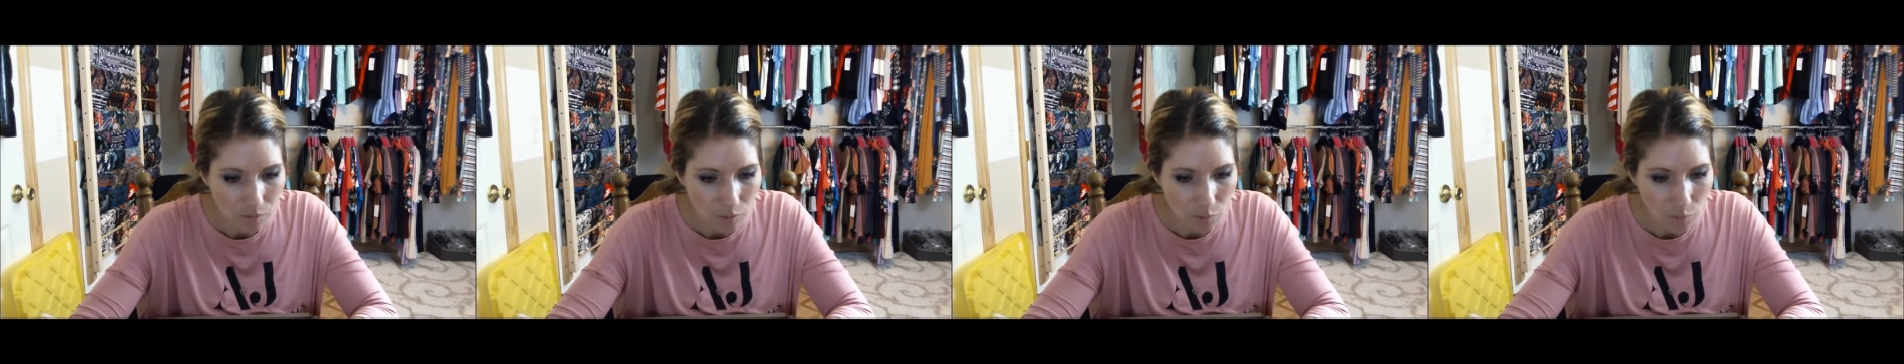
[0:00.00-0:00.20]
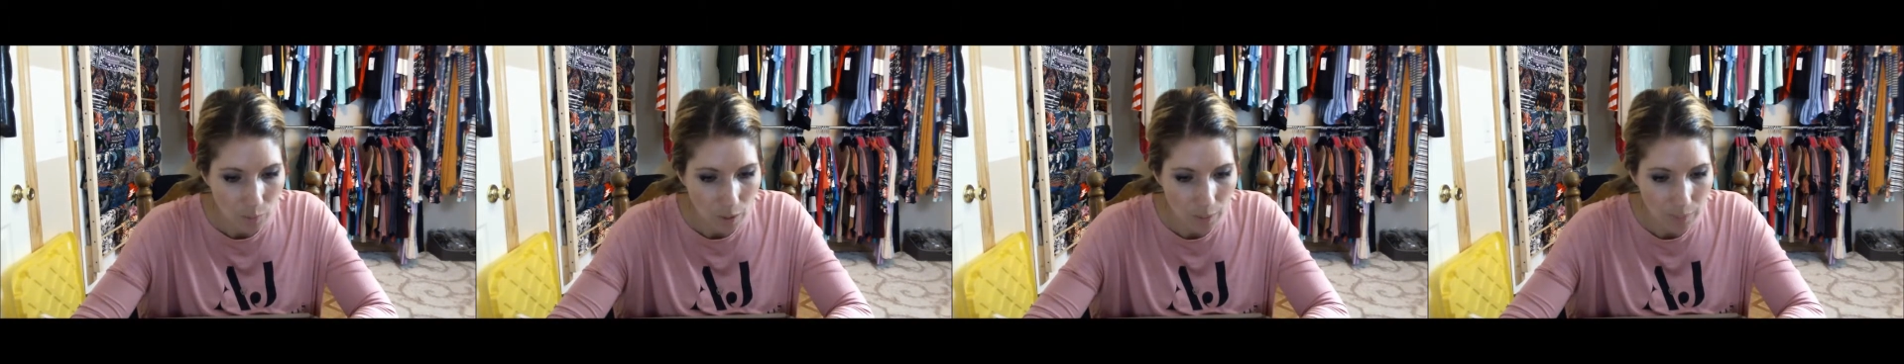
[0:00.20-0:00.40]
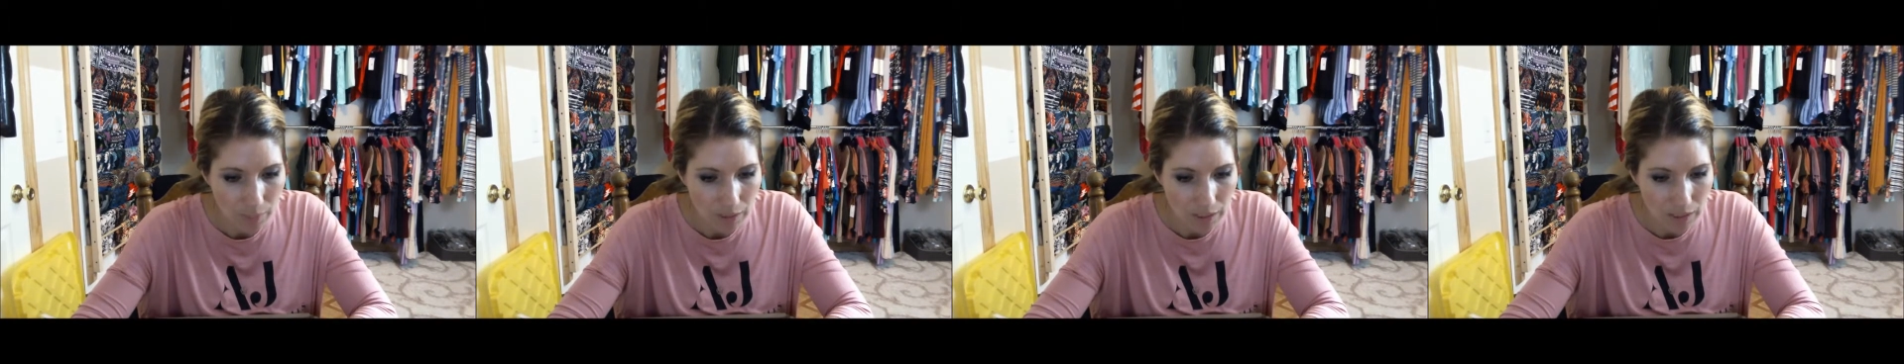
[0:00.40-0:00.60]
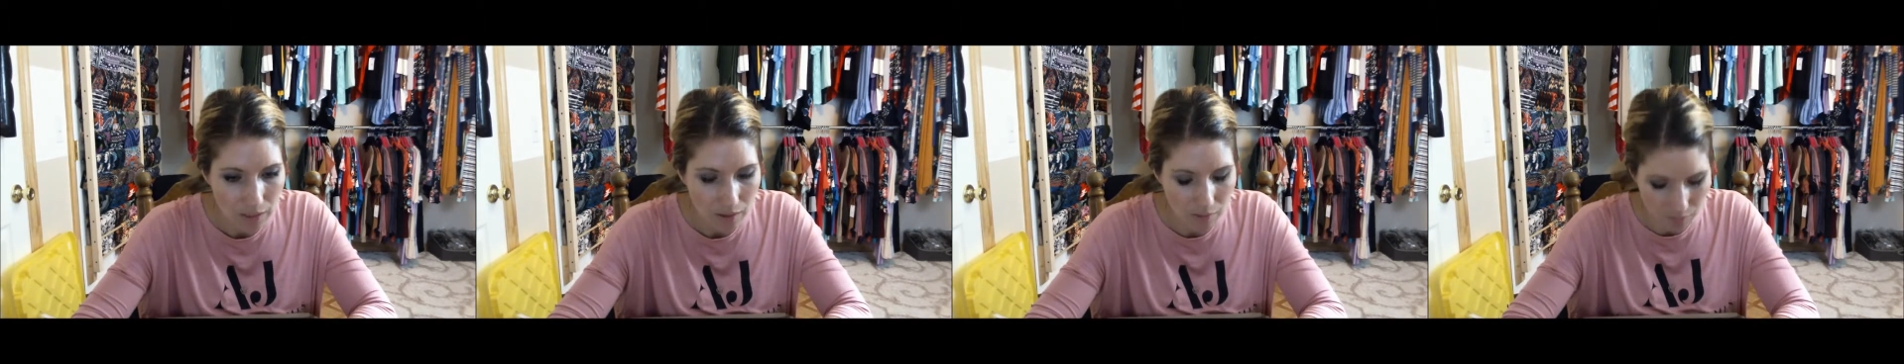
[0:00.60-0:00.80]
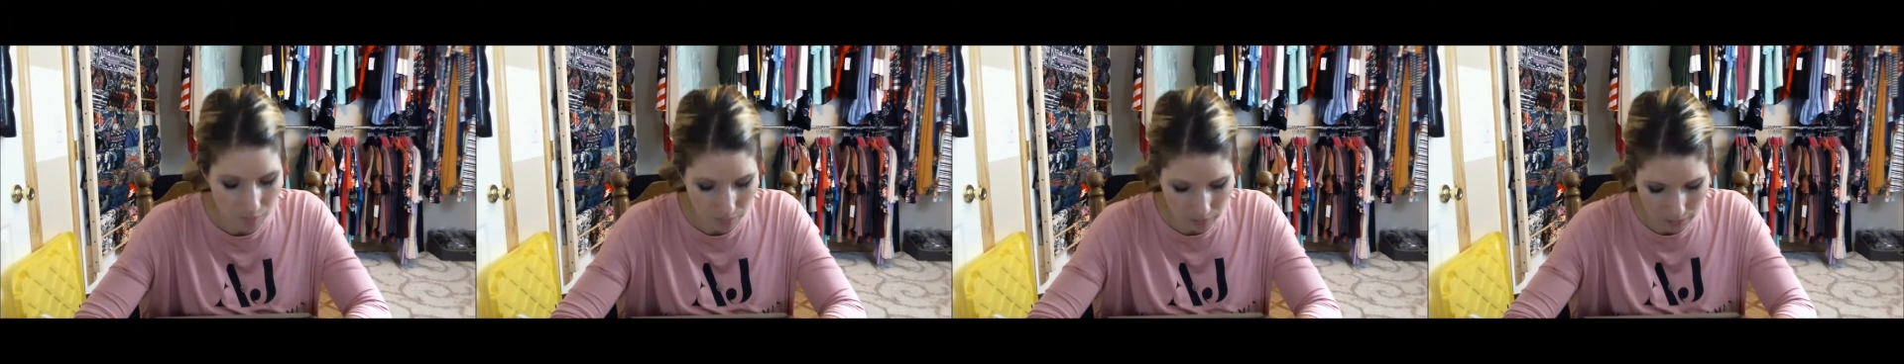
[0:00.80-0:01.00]
my
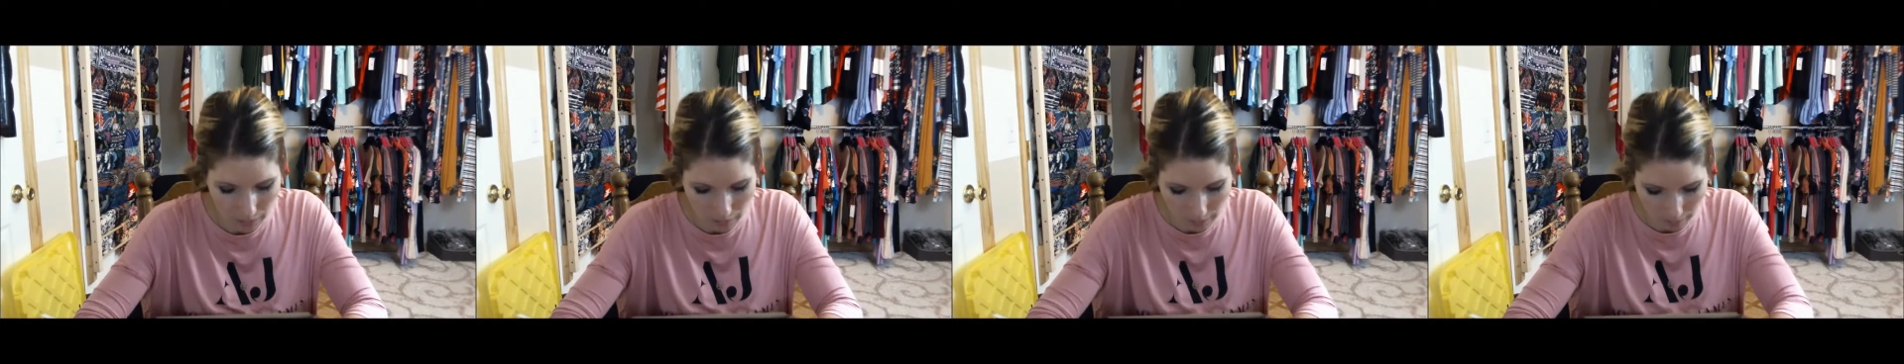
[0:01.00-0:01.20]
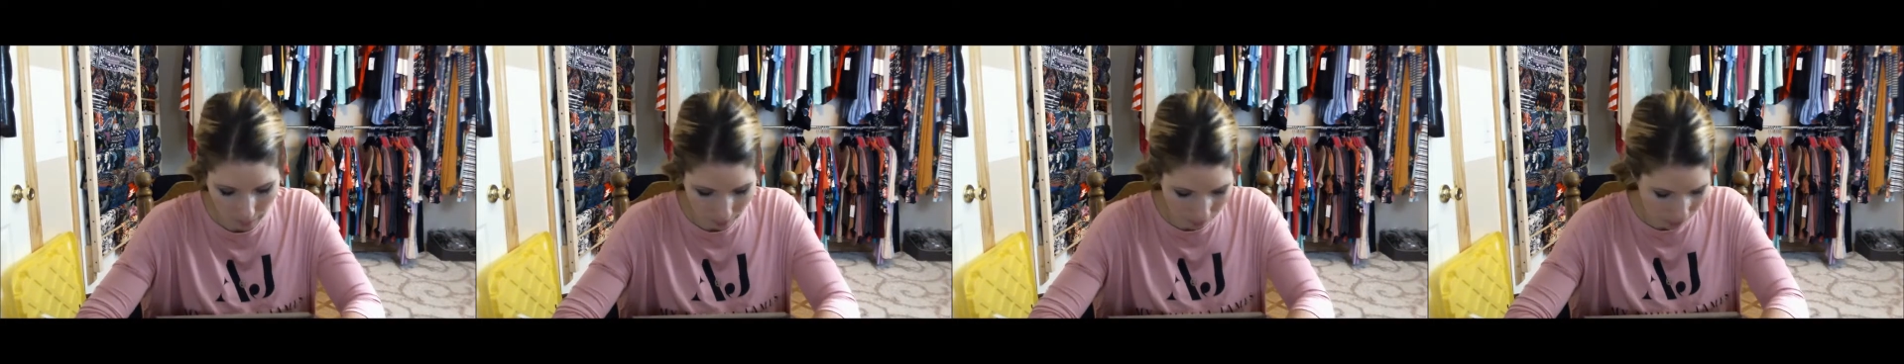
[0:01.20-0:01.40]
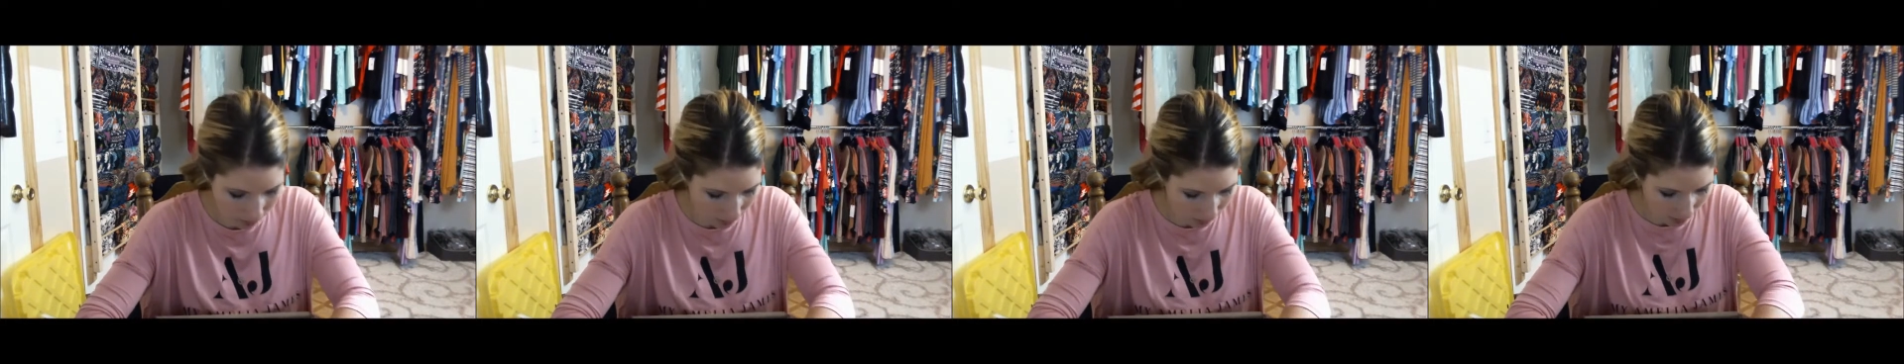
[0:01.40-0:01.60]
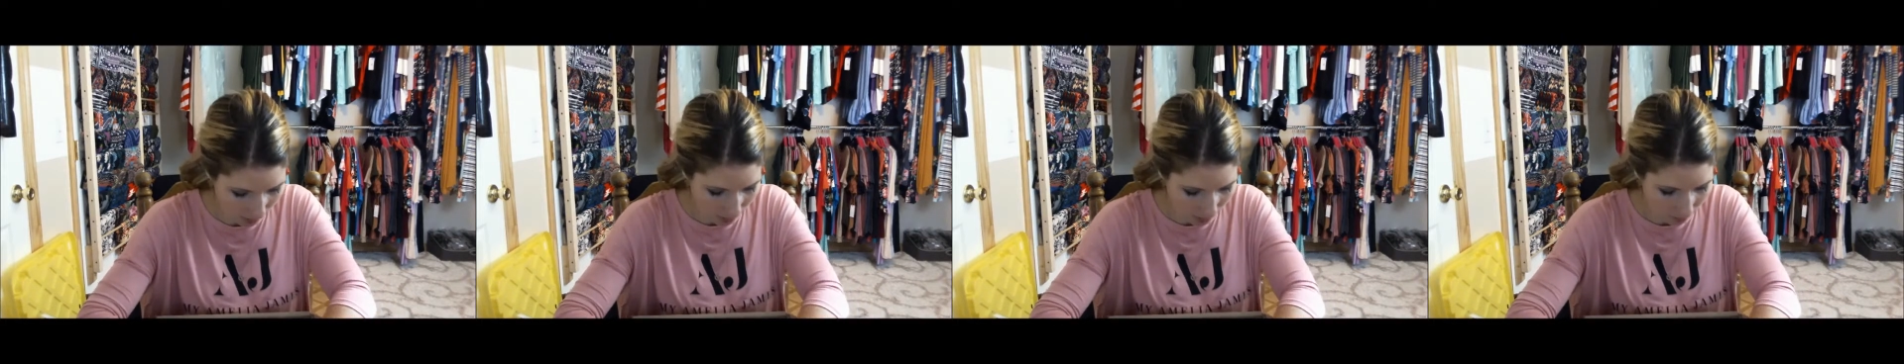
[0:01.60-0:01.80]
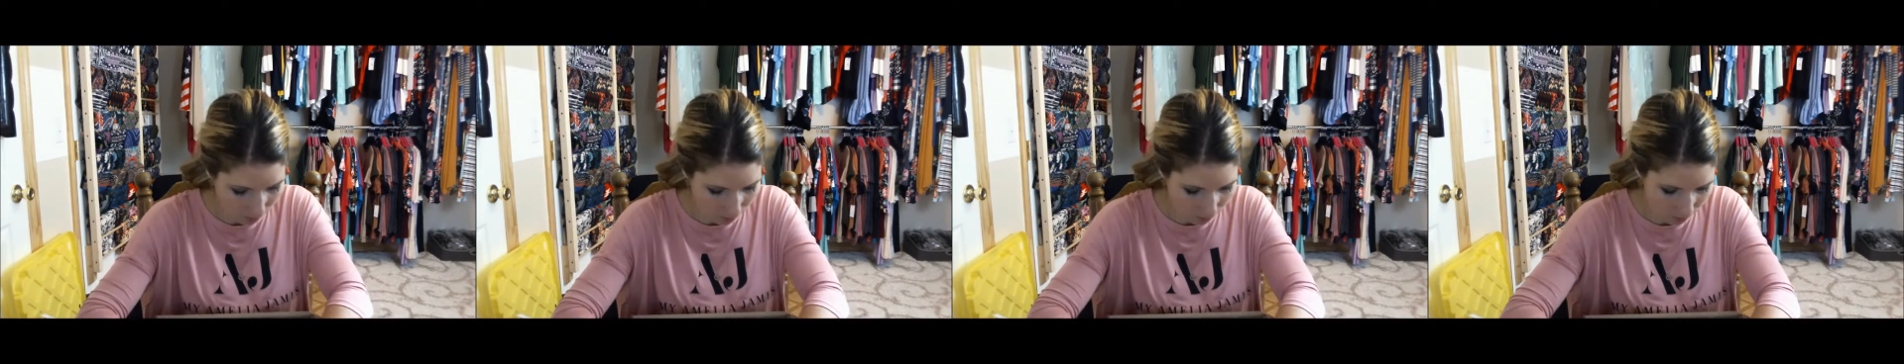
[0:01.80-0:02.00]
mediums, I have the
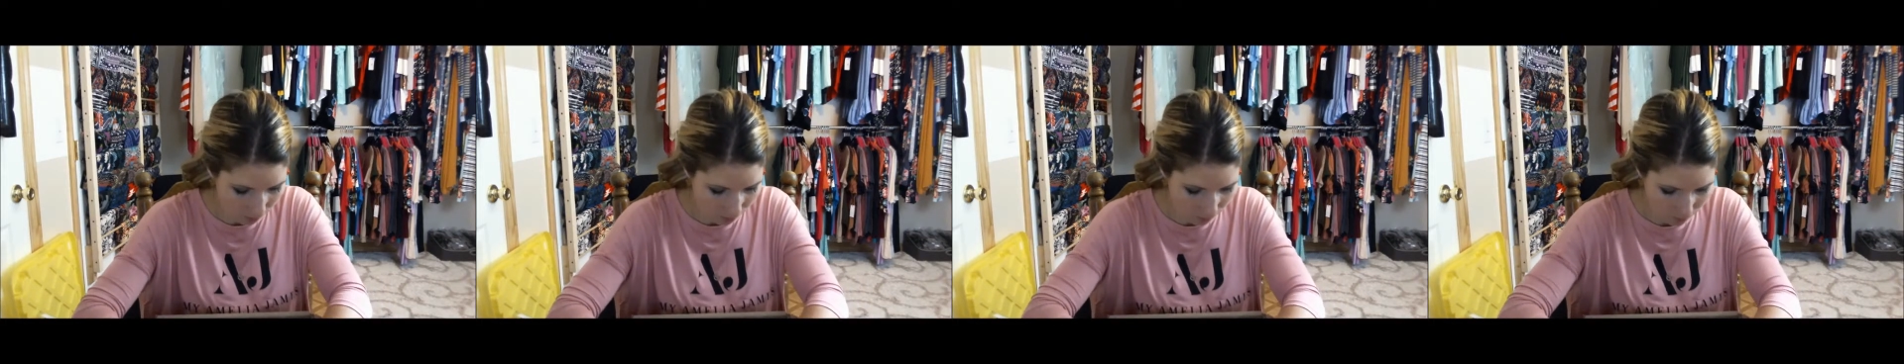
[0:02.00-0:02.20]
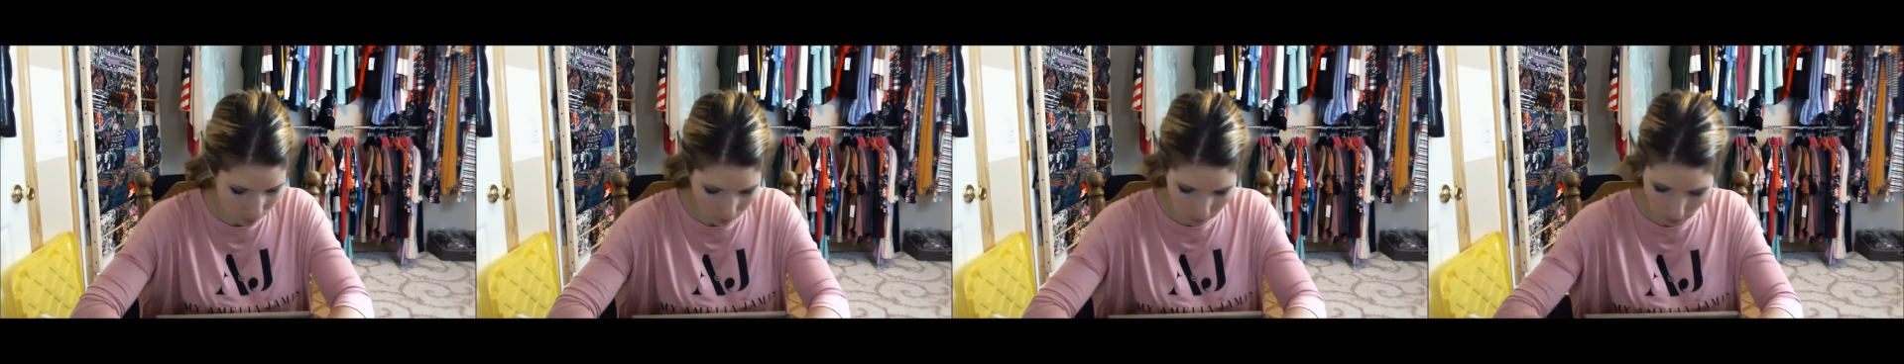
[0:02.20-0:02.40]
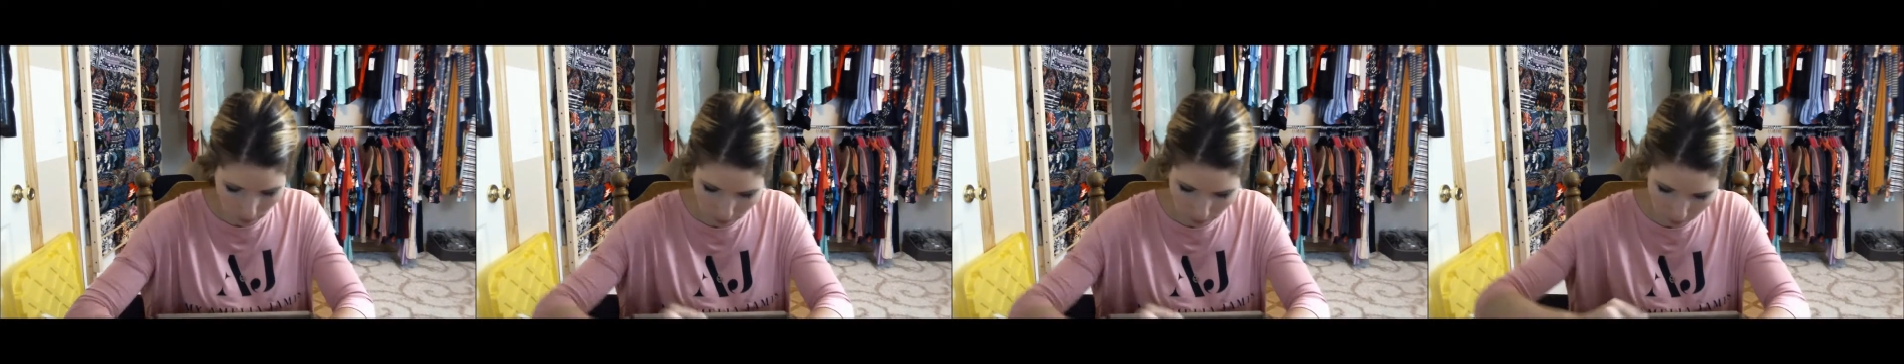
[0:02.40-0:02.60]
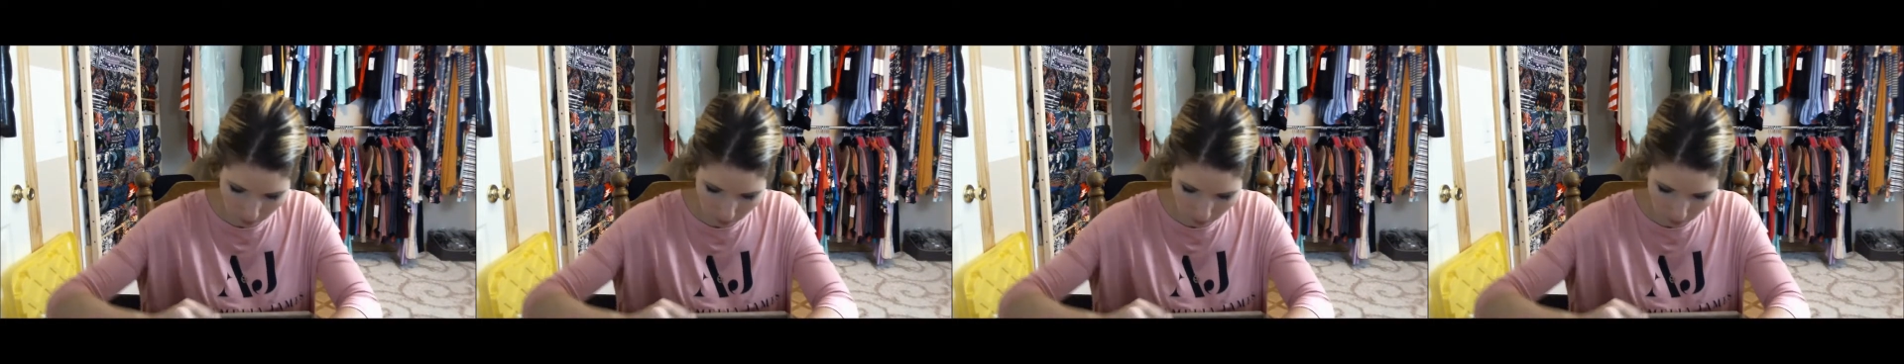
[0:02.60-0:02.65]
same. I have